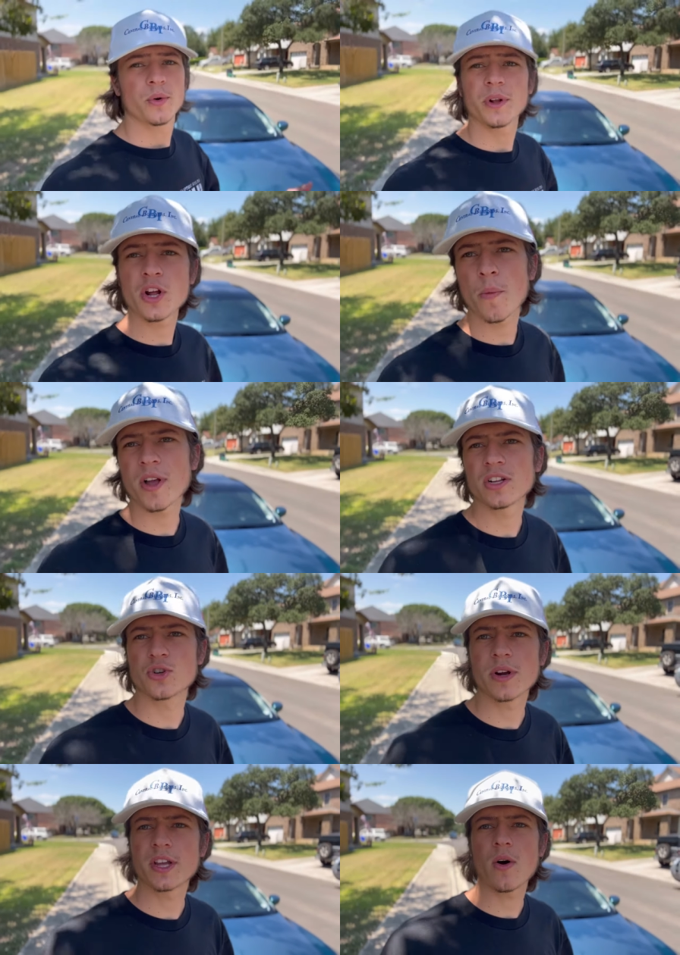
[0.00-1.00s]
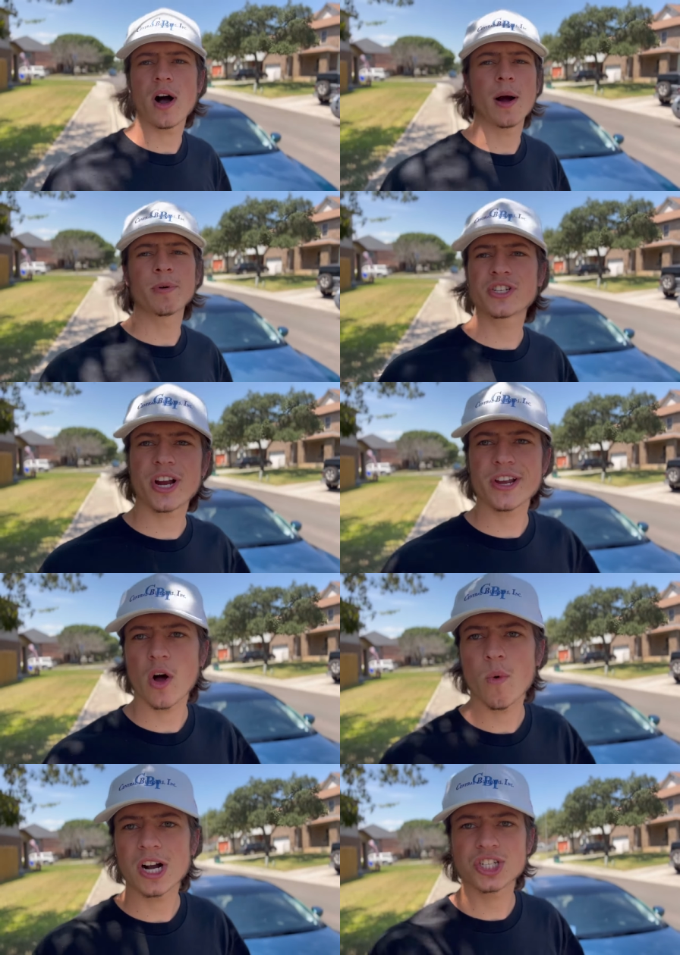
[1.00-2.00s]
Really hope y'all enjoyed though. Uh, appreciate
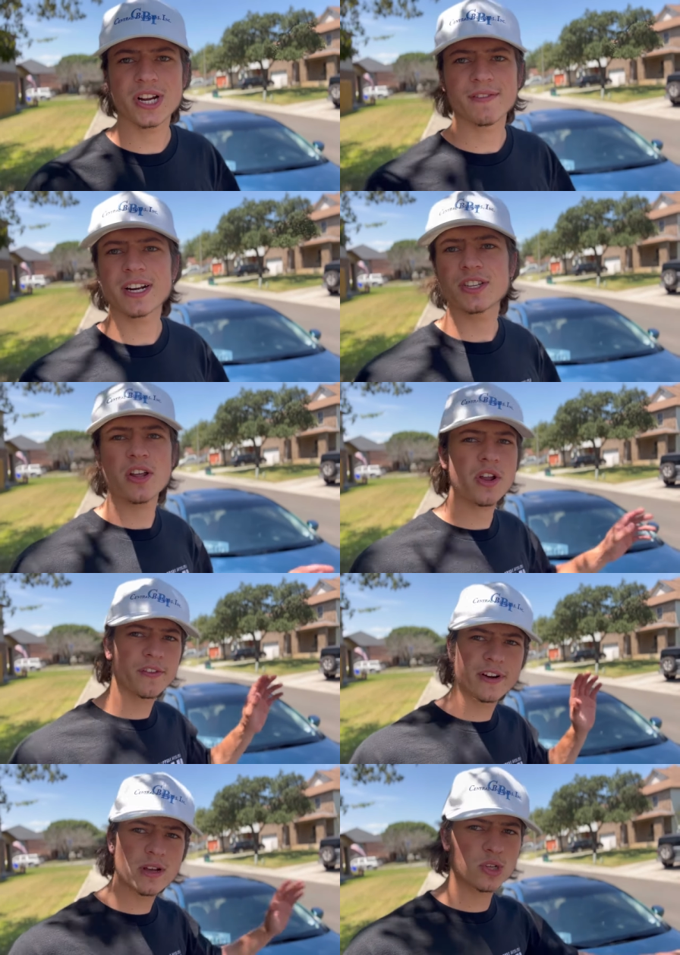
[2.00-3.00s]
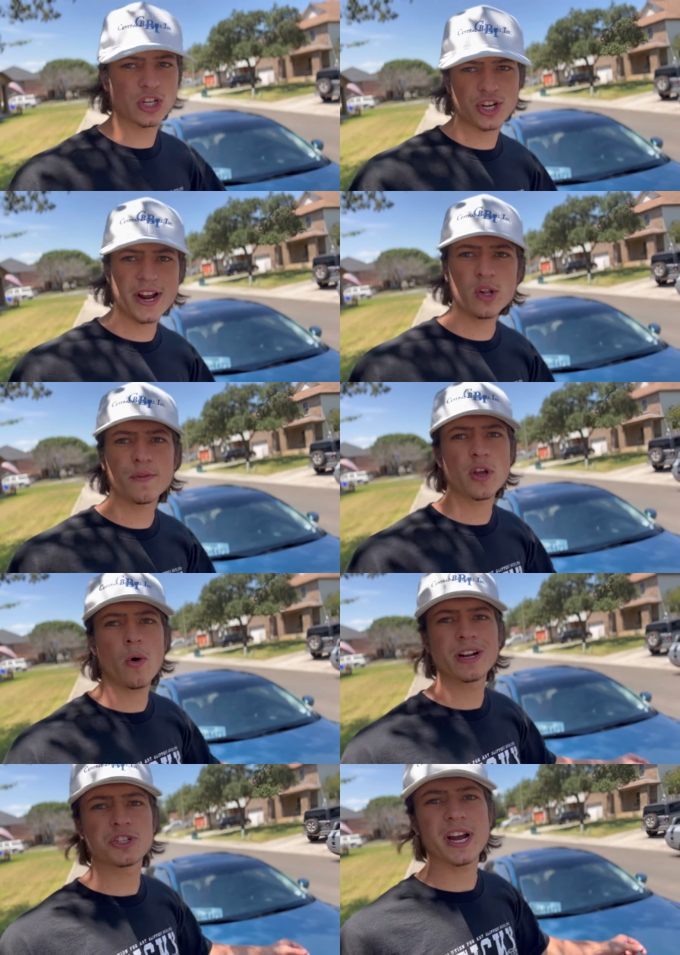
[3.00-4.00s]
y'all watching. I've got a ton of other videos on the channel if y'all
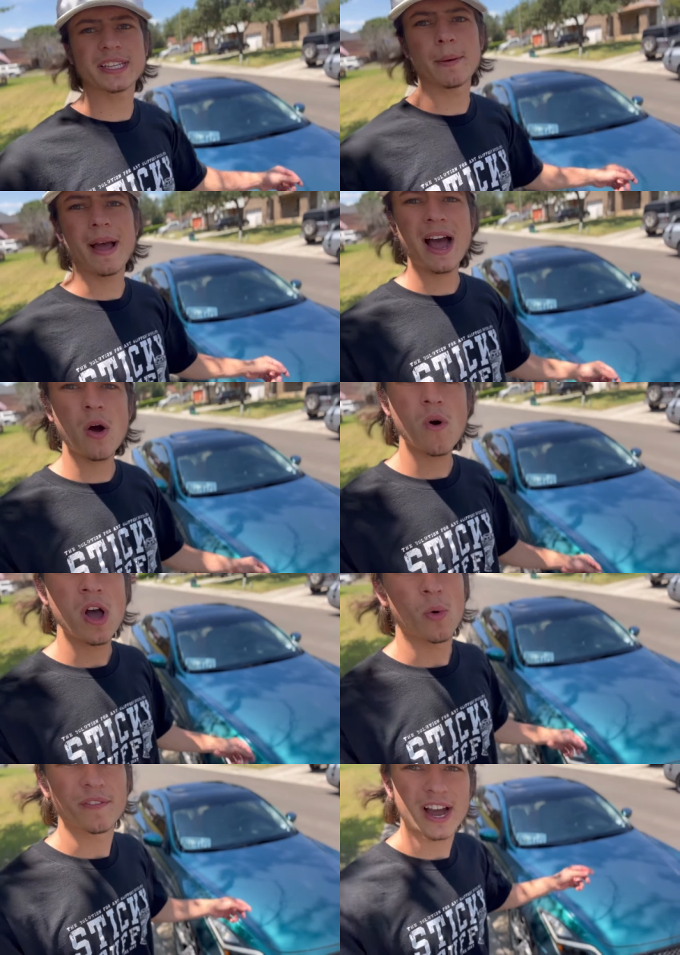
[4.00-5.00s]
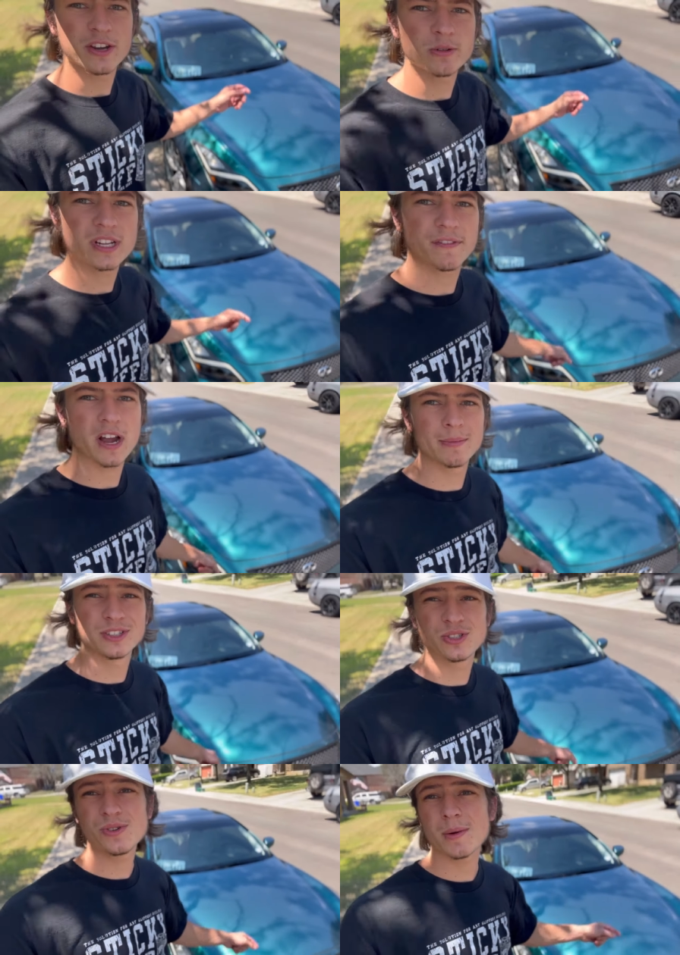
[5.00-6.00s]
want to check them out. We've got new stuff coming
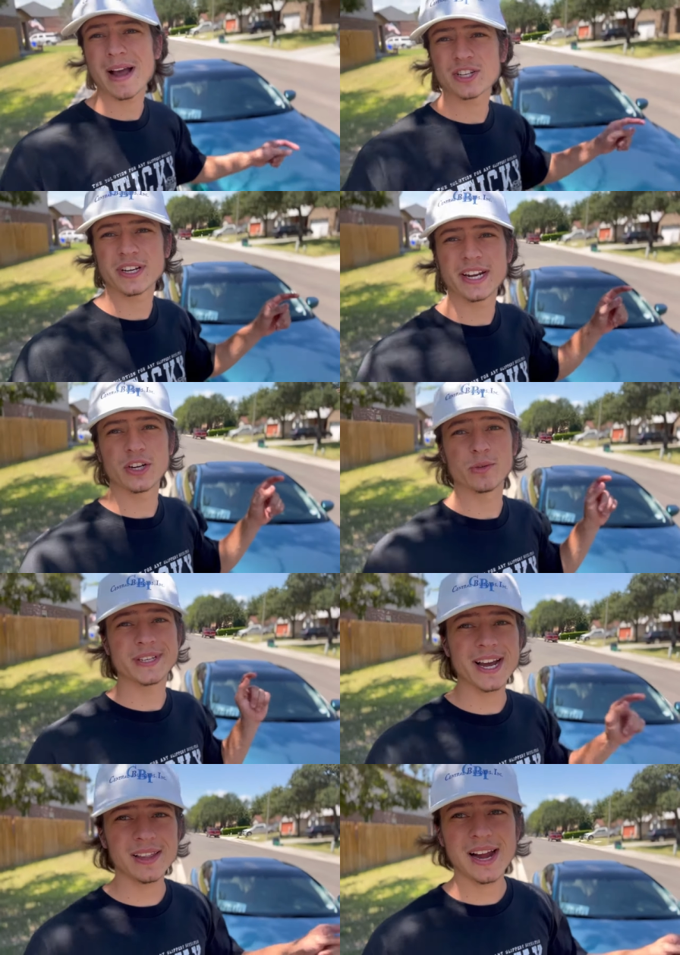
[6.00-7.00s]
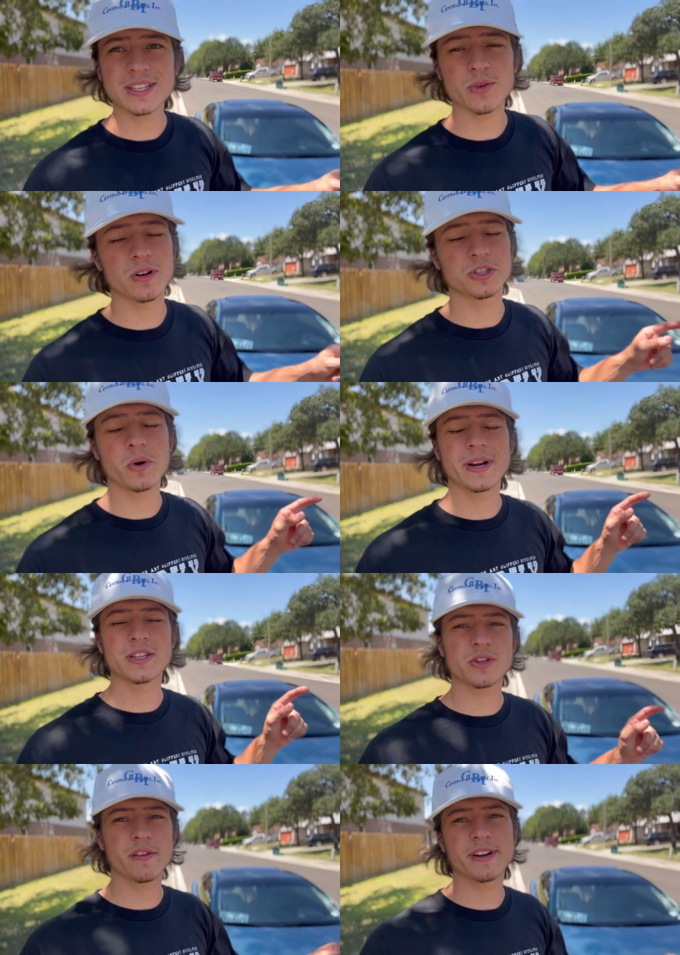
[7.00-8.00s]
soon. I'm actually getting new tail lights, so I'll show an
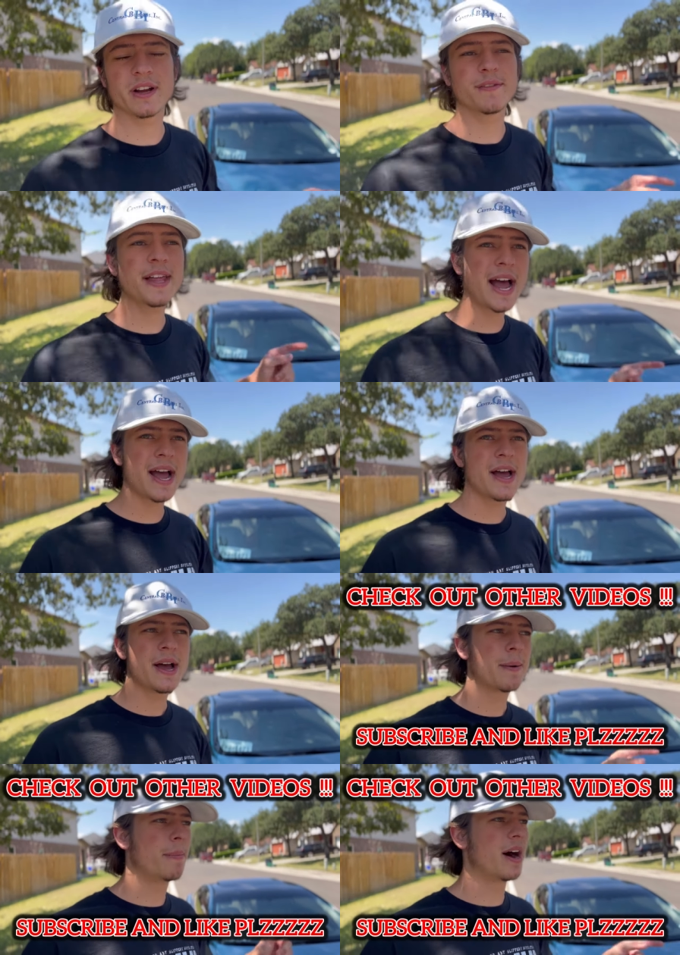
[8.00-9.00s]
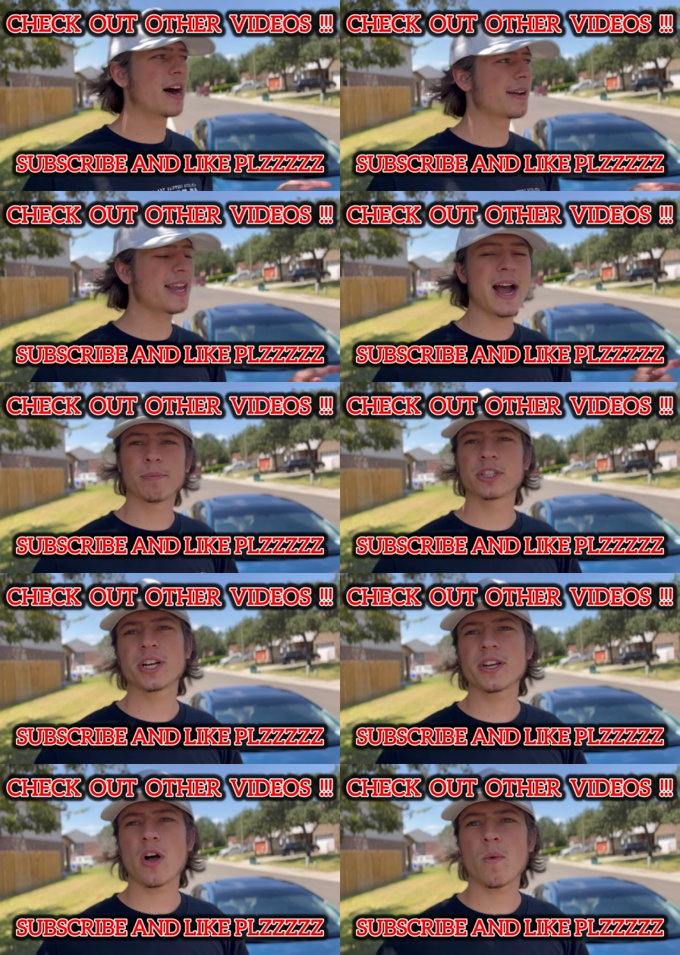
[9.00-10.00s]
install video of that. But yeah,
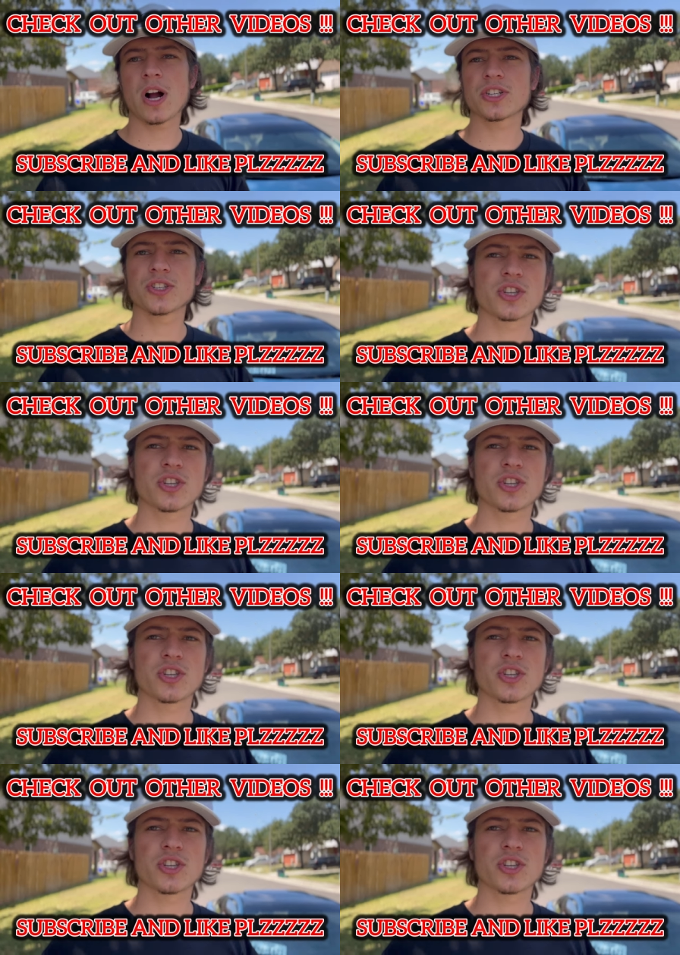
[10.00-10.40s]
appreciate y'all watching.